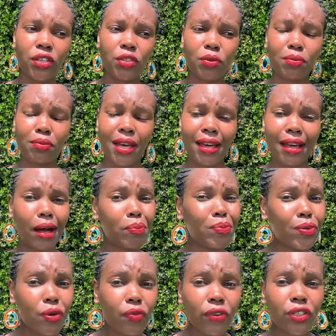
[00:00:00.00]
to make a
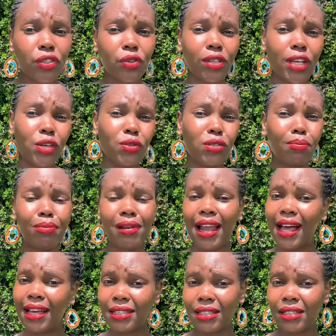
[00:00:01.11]
profit, so they use
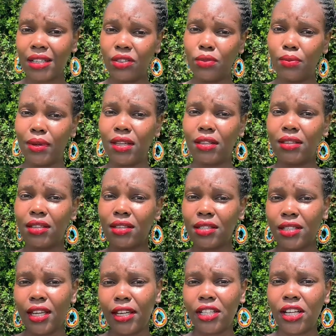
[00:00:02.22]
plastic to make these
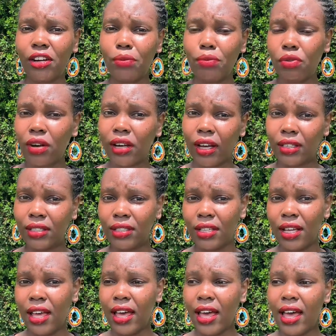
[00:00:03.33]
sanitary products,
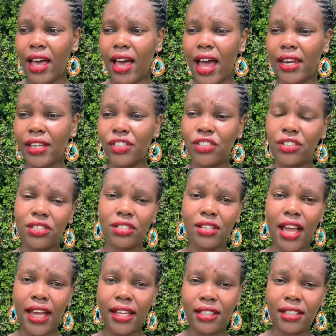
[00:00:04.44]
and it just
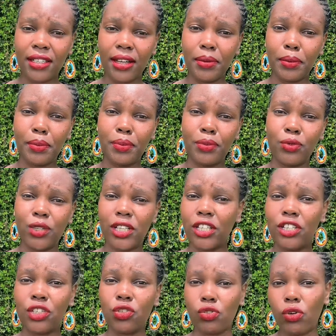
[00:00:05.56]
ends up really
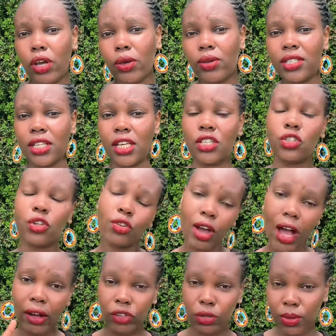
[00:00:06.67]
destroying your skin. So you
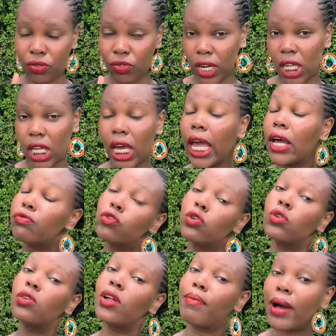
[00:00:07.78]
have to be really
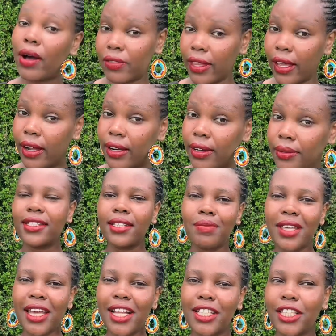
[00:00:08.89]
careful about that.
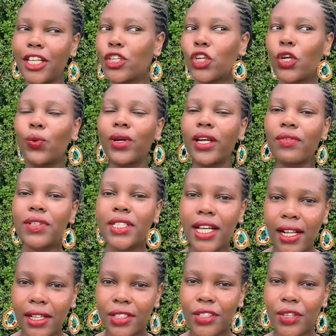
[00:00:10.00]
Something else that no one ever
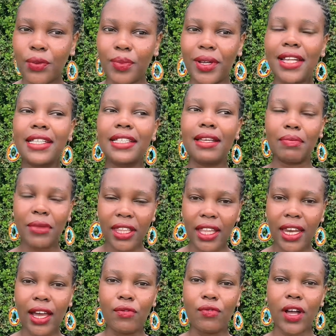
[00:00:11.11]
tells you, but it's something
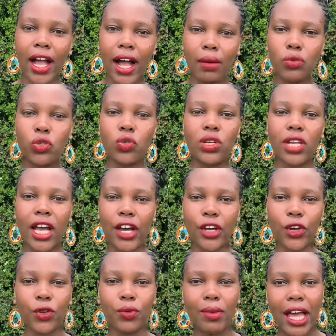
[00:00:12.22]
that I've come to
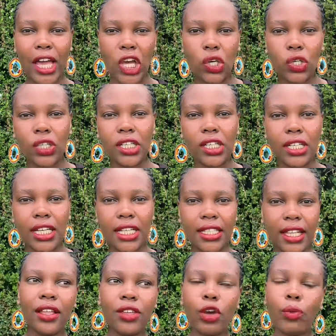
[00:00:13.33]
learn on my own, is
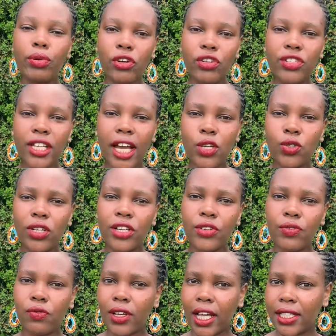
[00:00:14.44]
that your periods actually
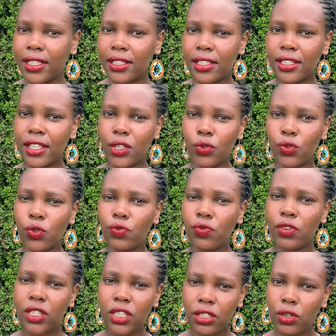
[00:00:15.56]
reflect the state of your
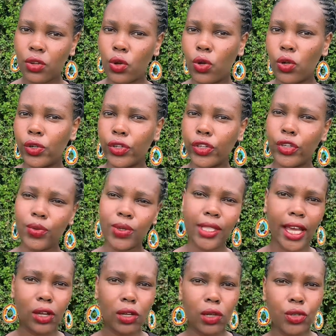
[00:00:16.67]
physical, your
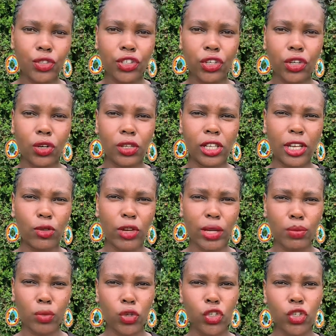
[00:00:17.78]
psychological, and your
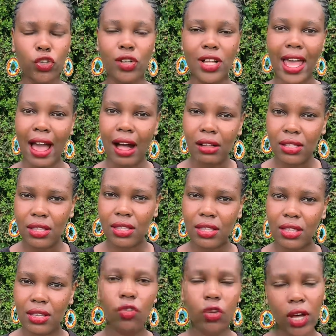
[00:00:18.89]
emotional
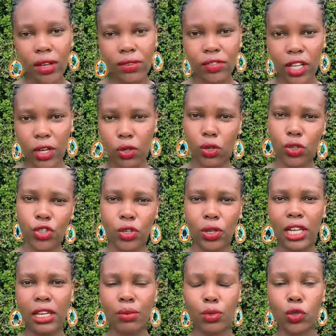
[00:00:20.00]
health. If you have psychological
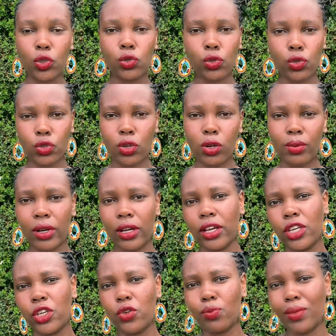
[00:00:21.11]
and emotional trauma,
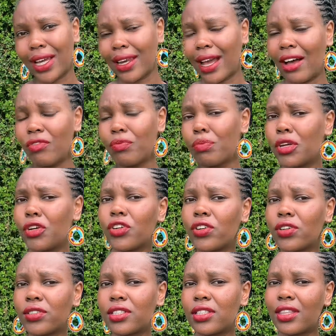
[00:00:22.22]
you might have
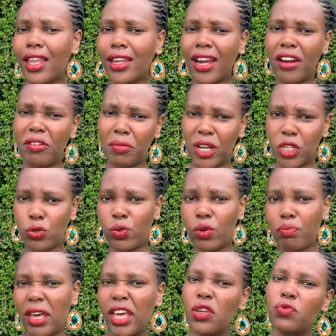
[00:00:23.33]
periods that are much more
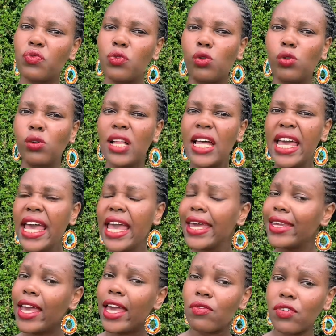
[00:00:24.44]
painful
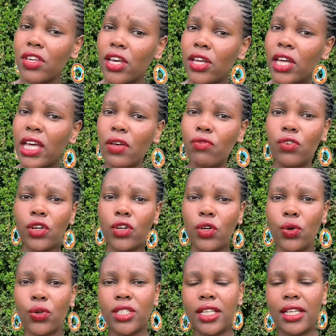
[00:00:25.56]
and heavier if you're
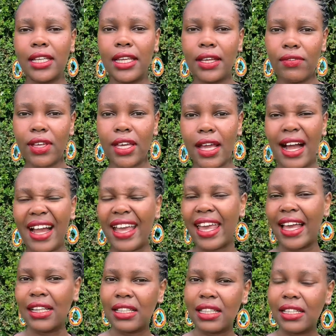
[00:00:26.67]
not living a
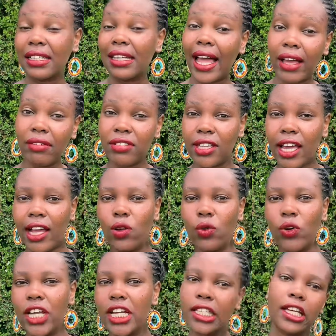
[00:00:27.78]
healthy lifestyle
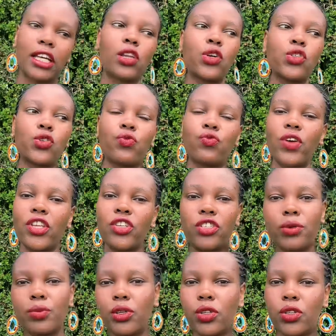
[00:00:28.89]
or eating lots of
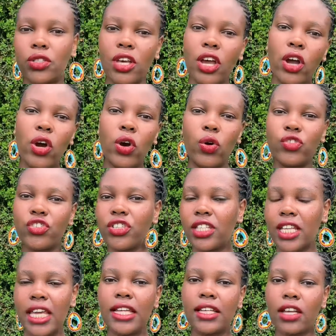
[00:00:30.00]
vegetables or
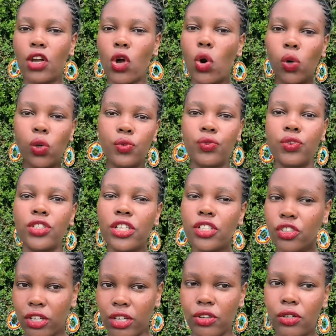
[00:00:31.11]
just eating whole foods
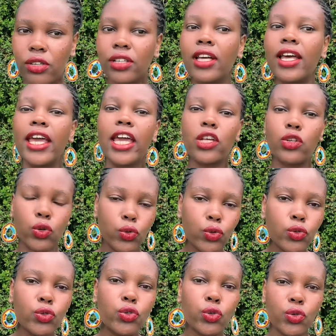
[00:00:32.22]
in general. It
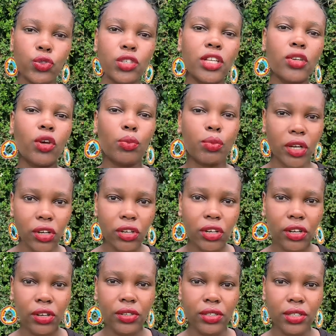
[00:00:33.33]
also shows in your
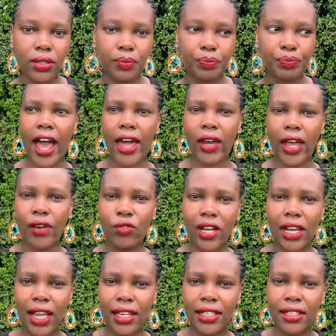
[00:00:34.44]
periods. And I
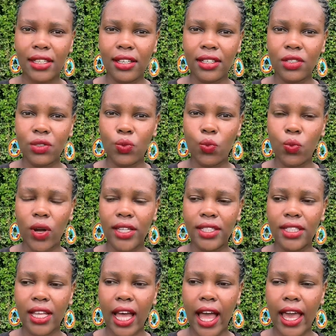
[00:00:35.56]
realized this
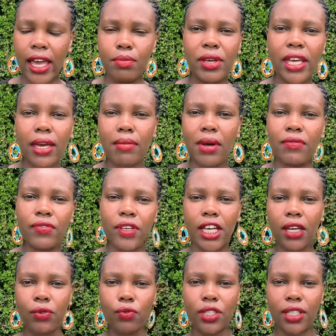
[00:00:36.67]
once I became a
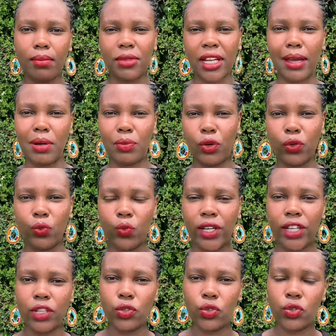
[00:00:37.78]
vegan for some time, about 1
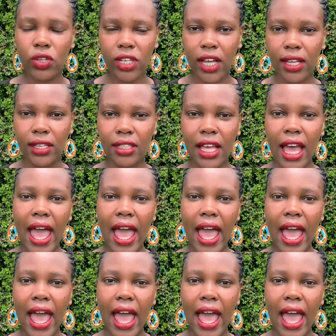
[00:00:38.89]
year to 2 years,